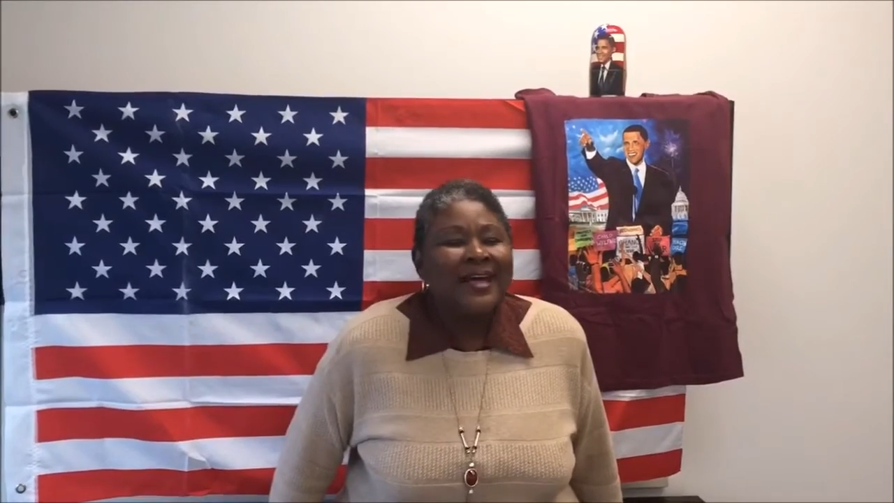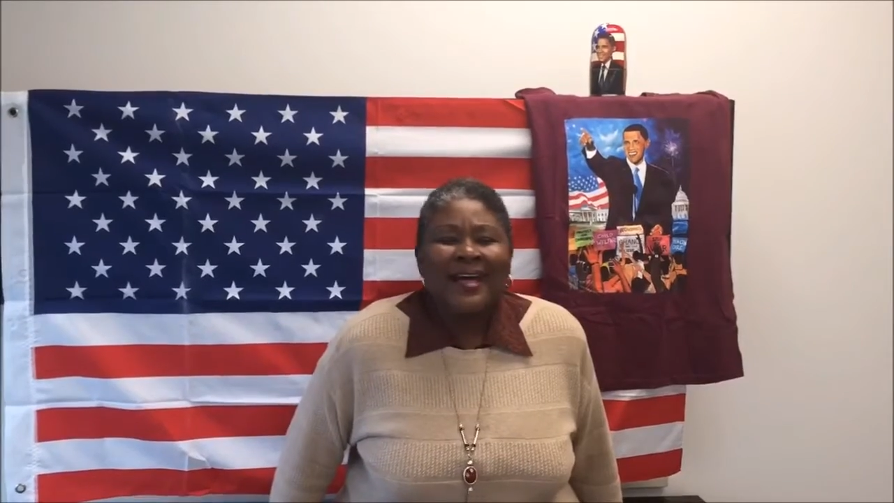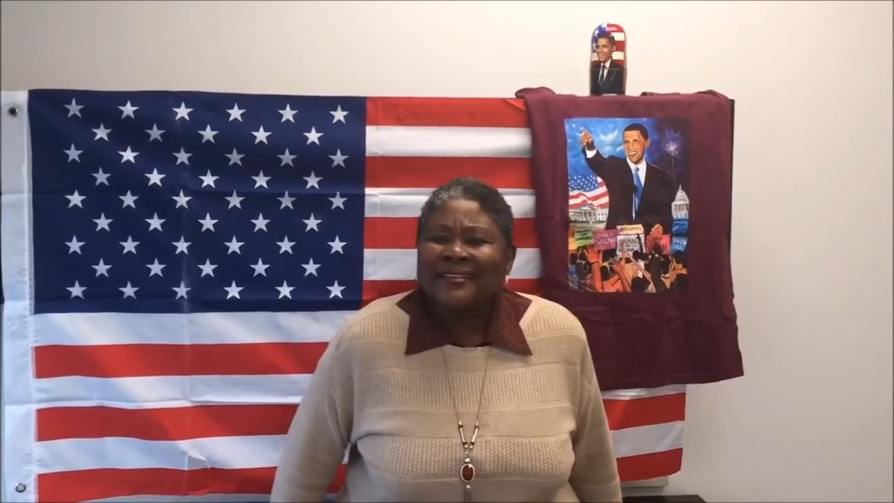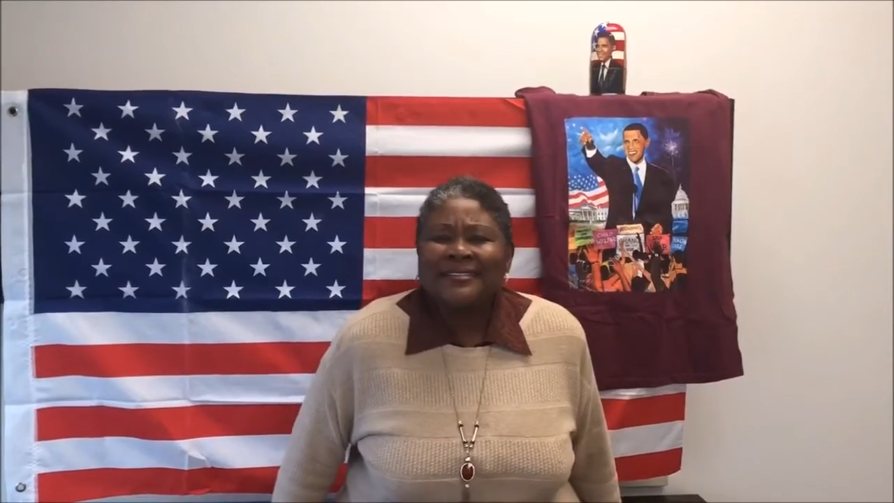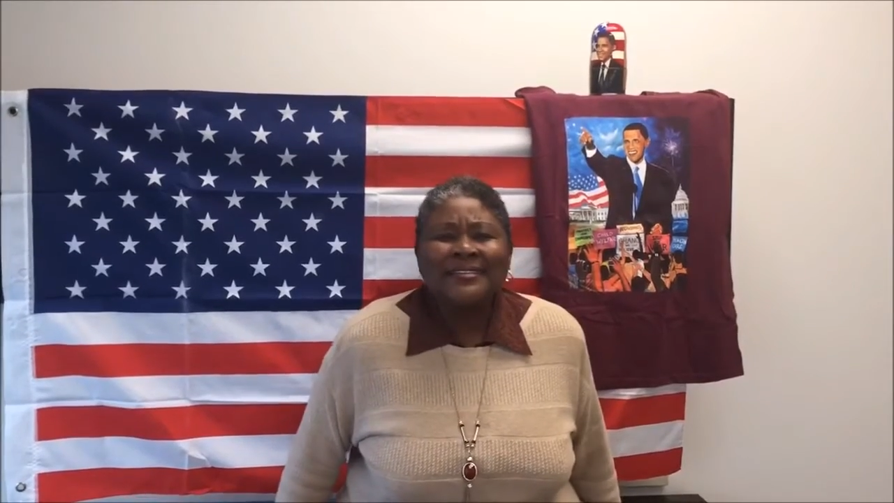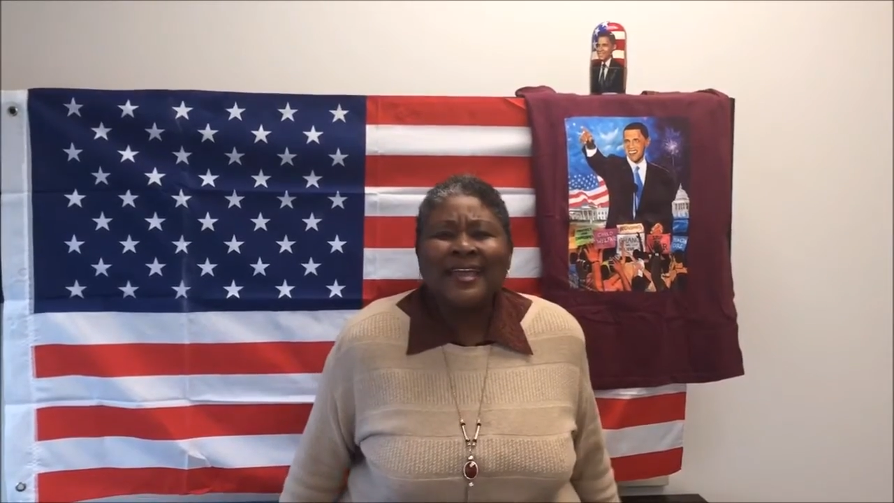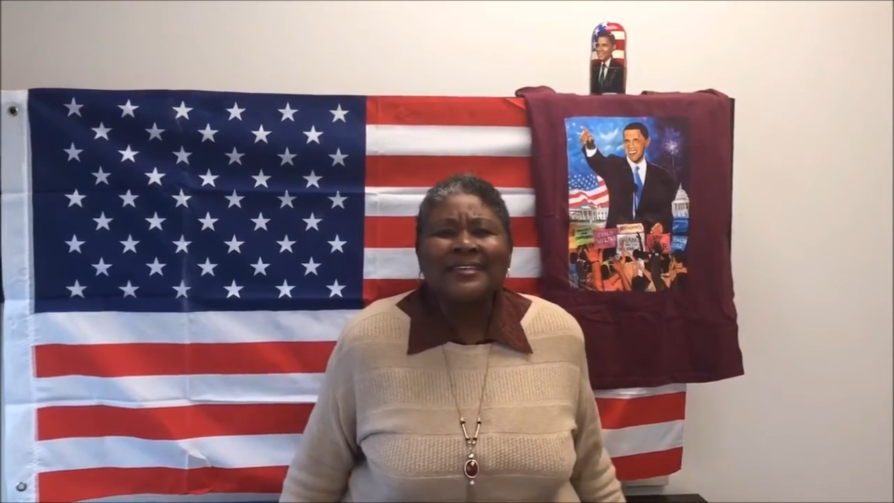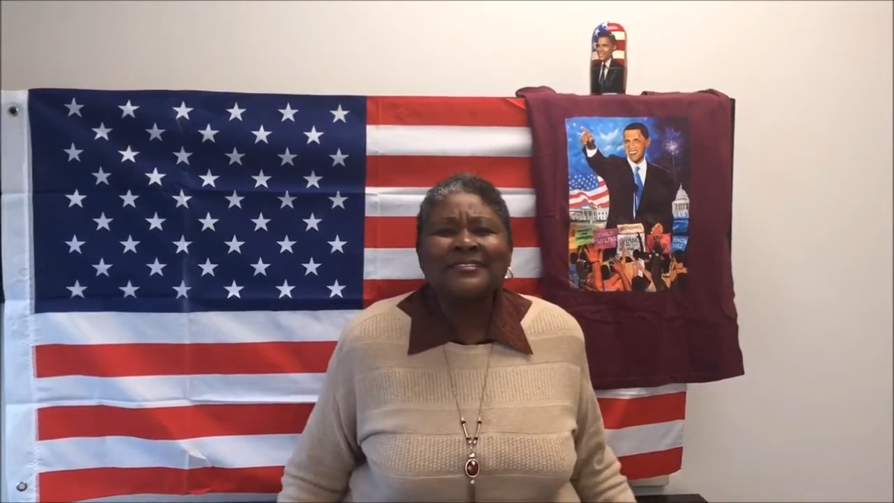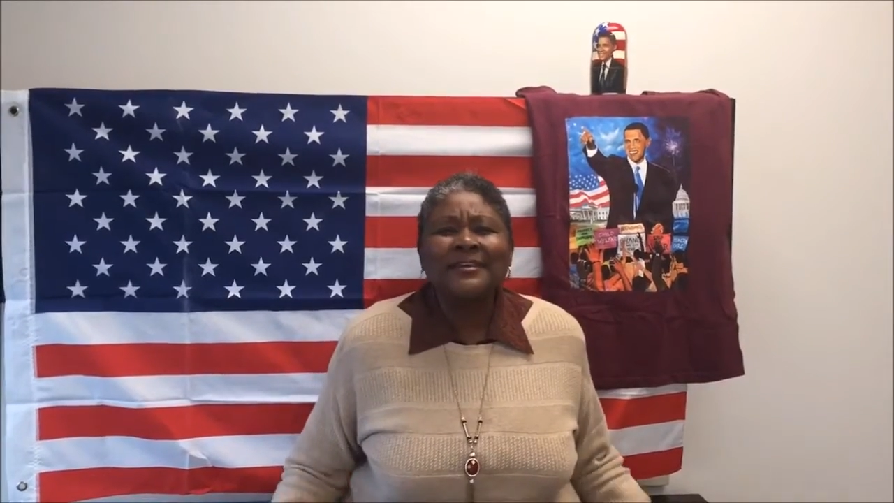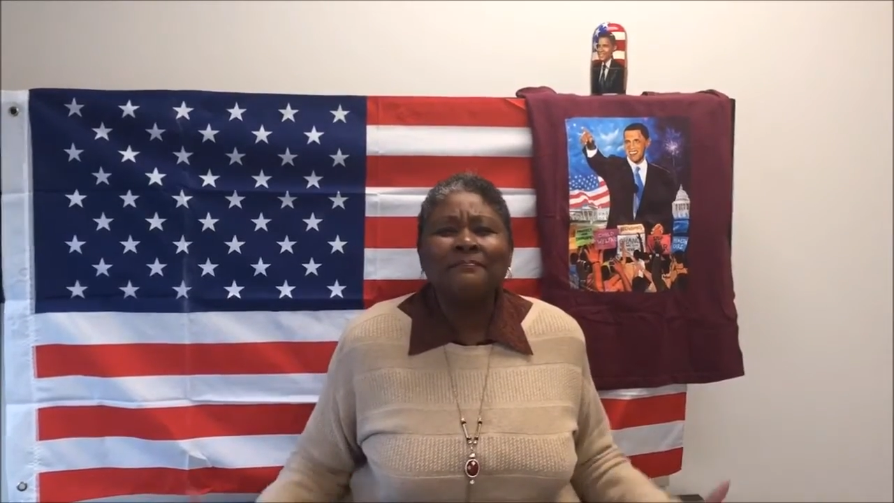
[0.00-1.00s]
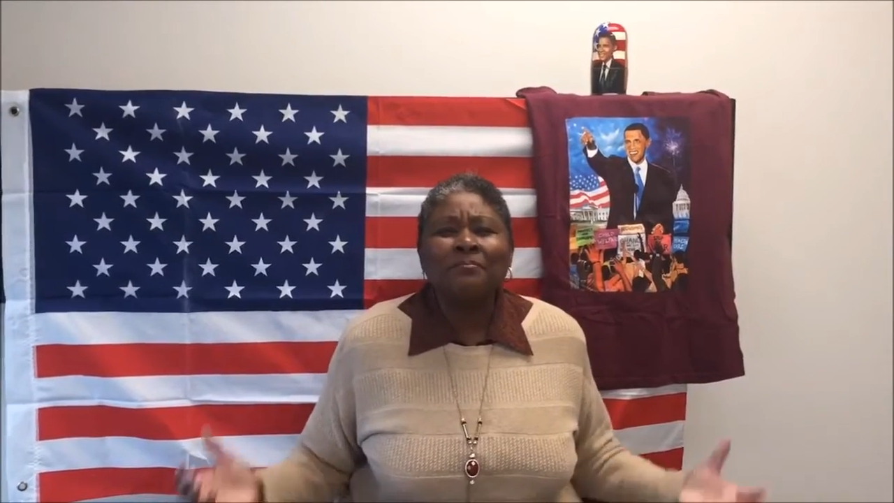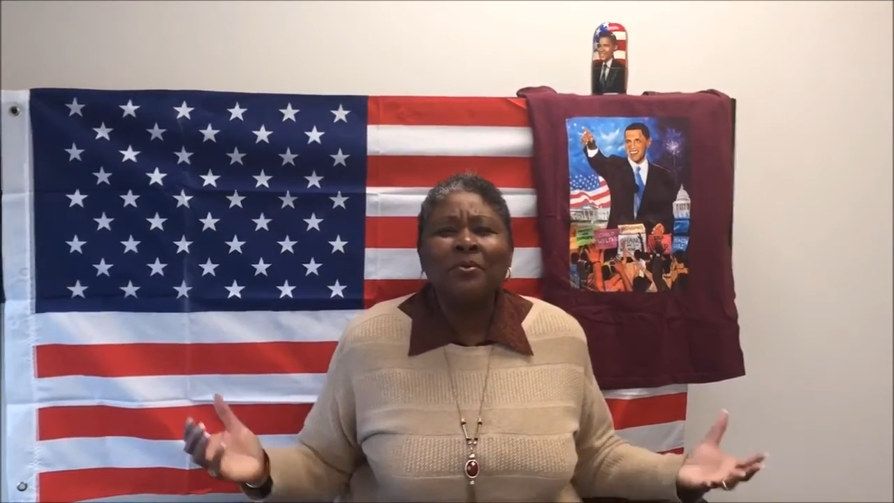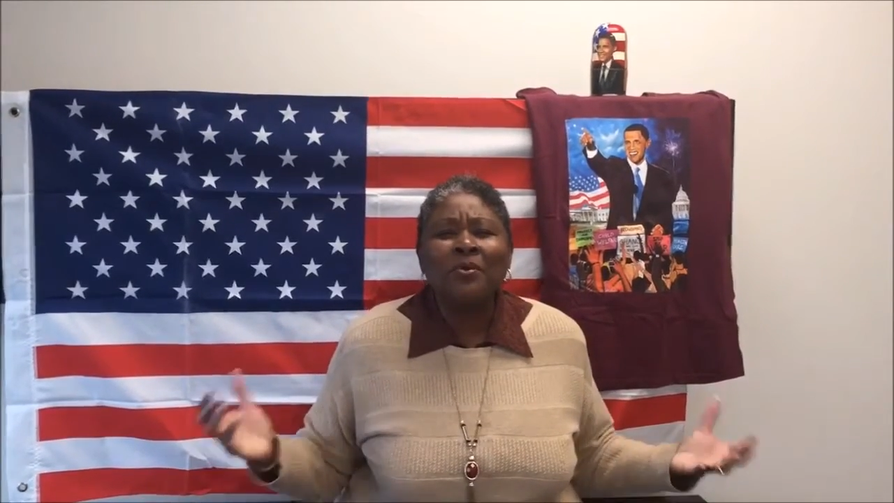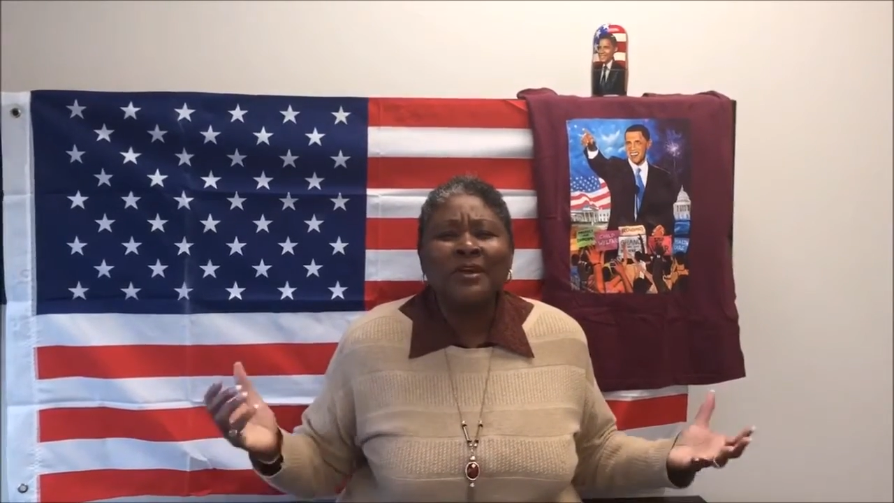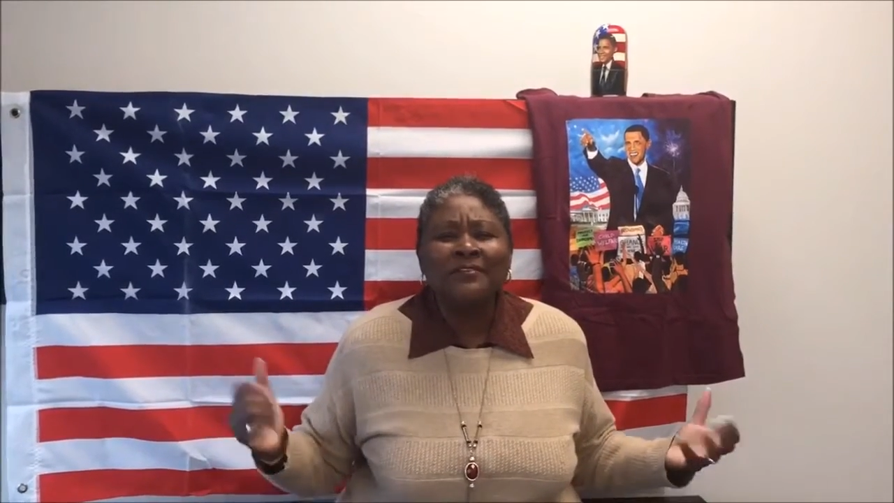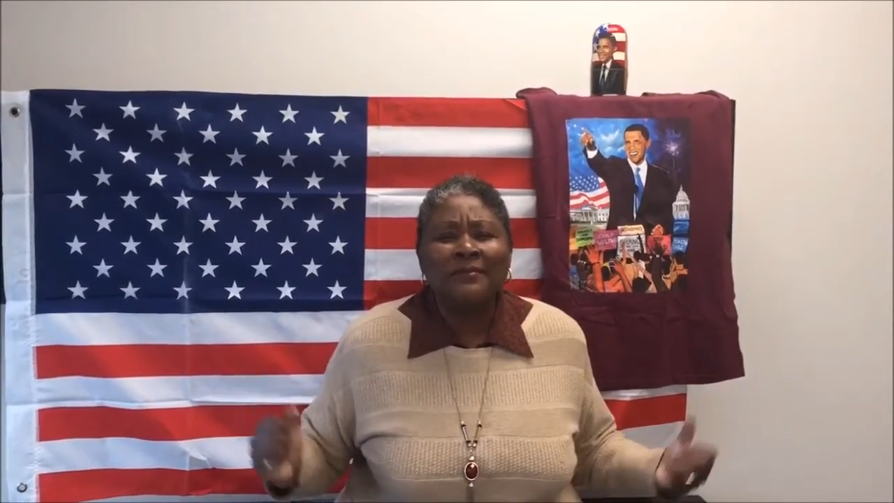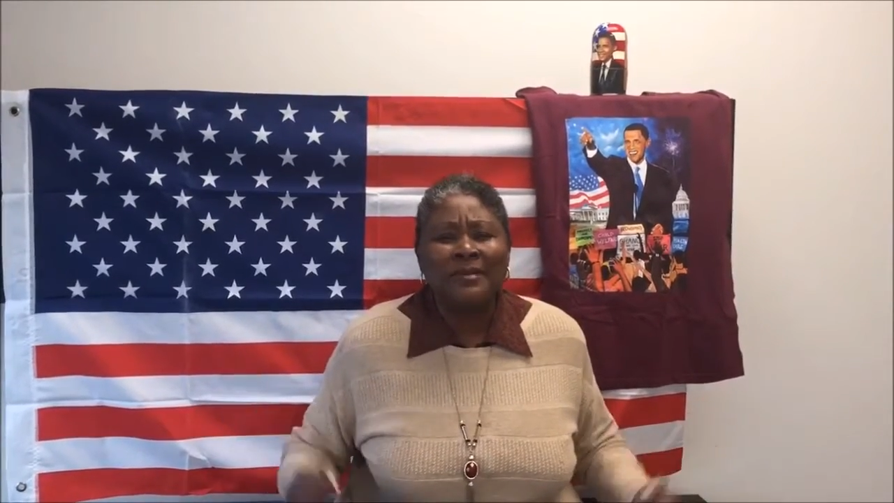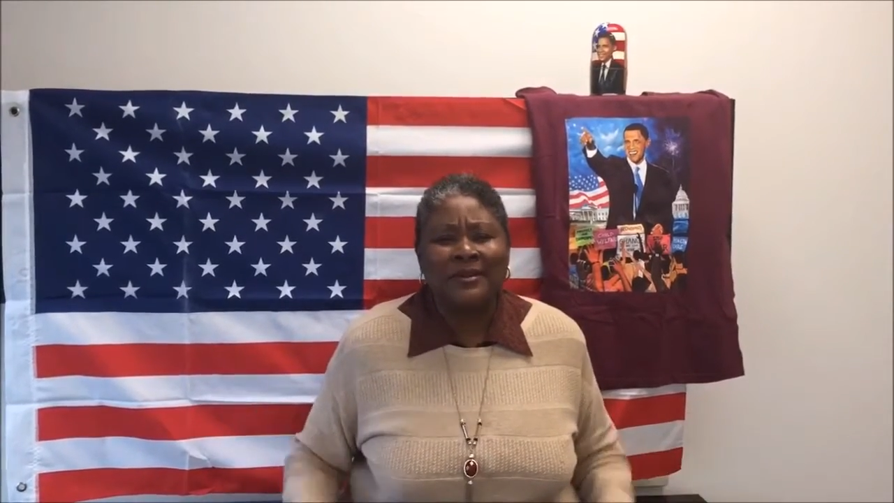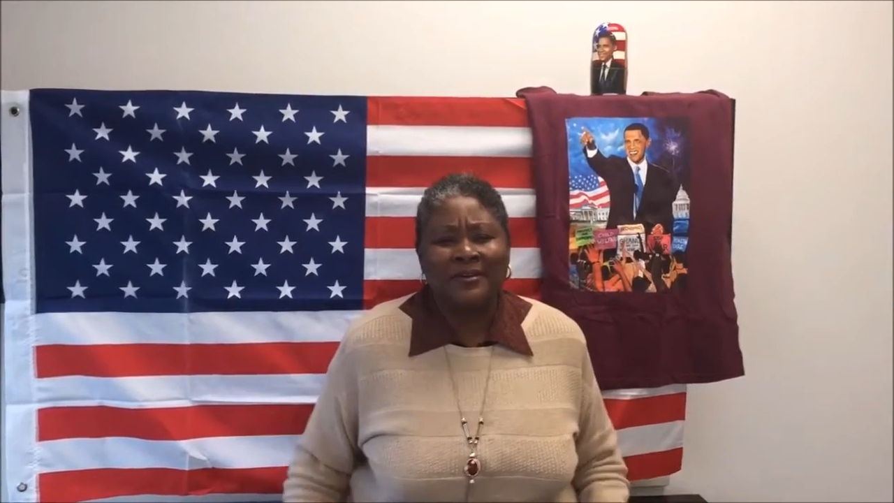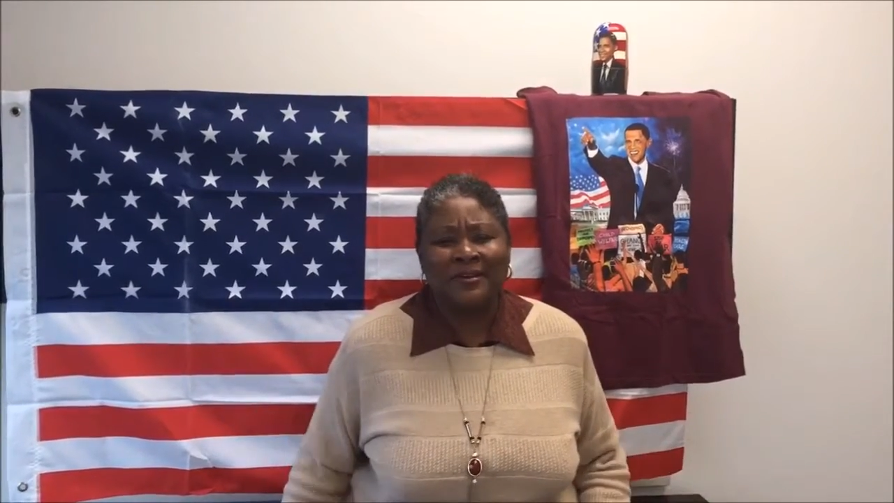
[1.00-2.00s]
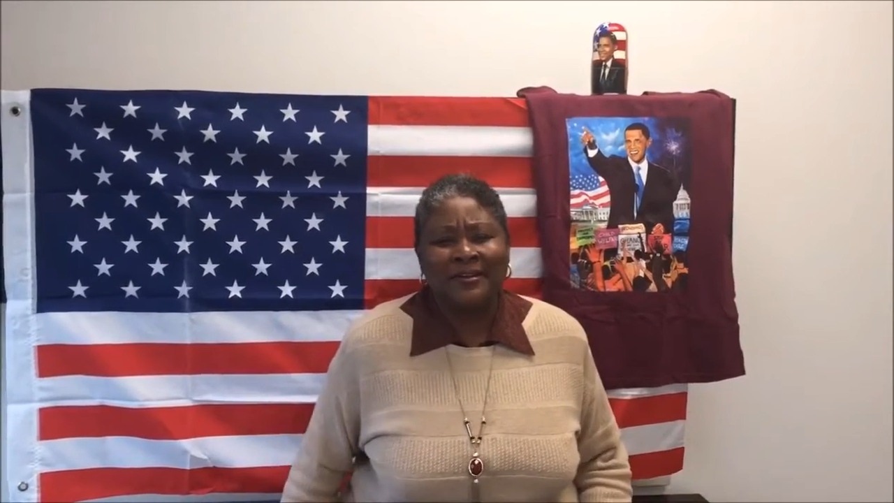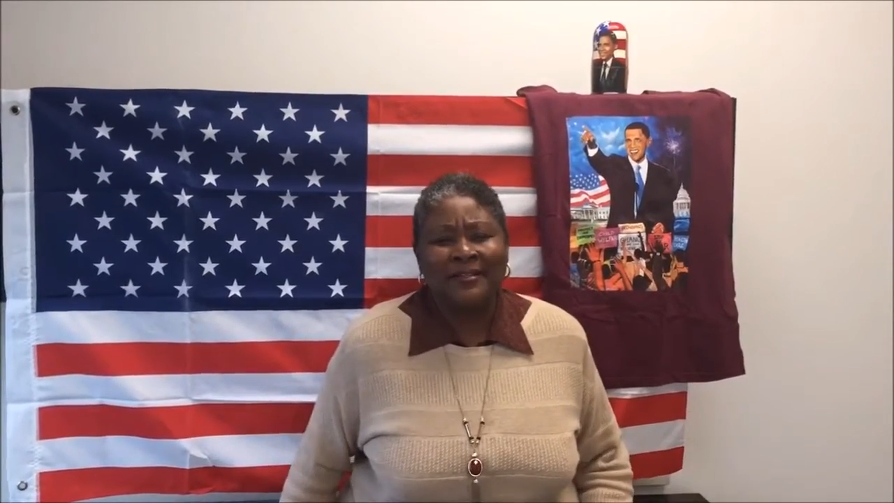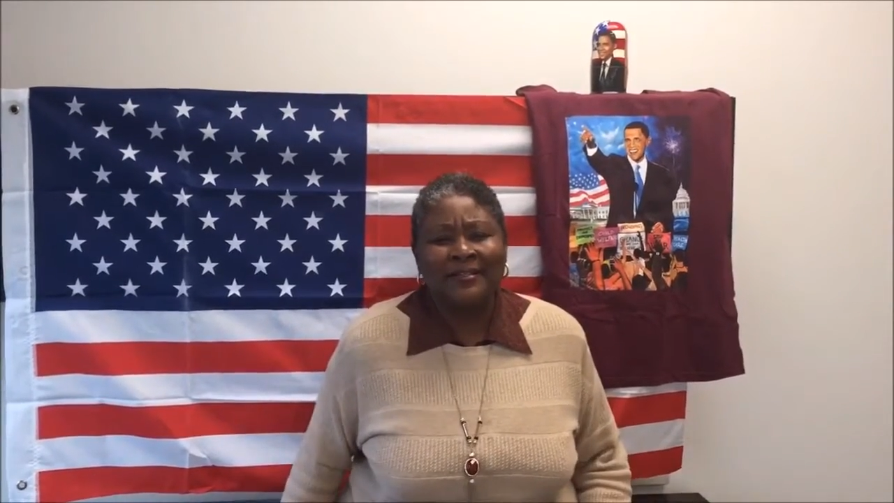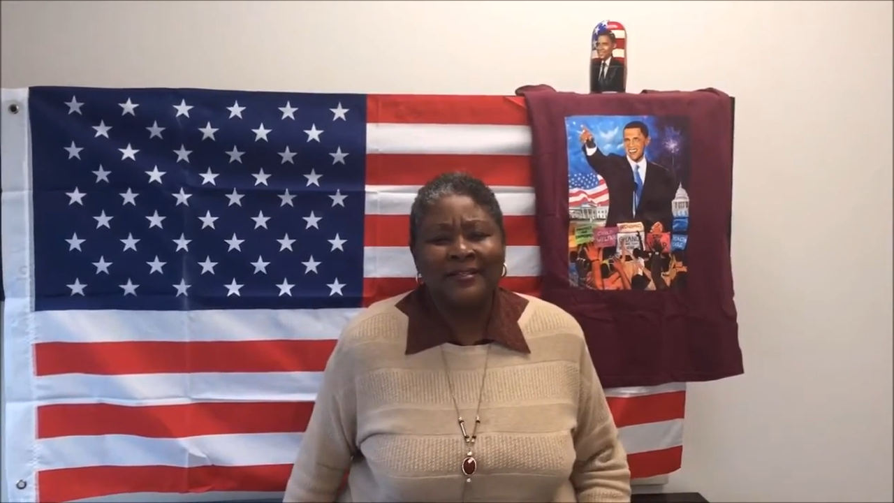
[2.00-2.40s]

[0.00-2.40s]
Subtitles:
I see a supportive America.